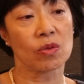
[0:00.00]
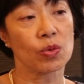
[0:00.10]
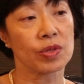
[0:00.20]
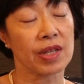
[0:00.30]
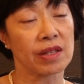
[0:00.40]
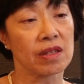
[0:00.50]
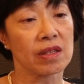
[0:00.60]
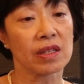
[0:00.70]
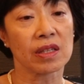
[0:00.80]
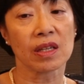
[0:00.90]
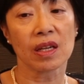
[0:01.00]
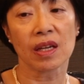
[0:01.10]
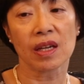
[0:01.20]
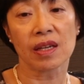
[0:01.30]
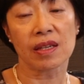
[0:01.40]
those getting
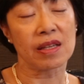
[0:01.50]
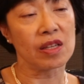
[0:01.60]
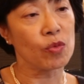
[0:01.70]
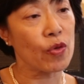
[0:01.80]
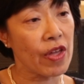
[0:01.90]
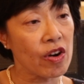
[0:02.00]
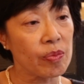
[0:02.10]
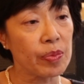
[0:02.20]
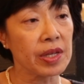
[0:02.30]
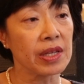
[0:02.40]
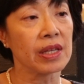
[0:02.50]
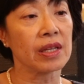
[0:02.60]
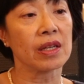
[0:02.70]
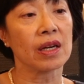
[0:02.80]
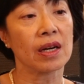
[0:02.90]

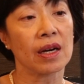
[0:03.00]
chemotherapy,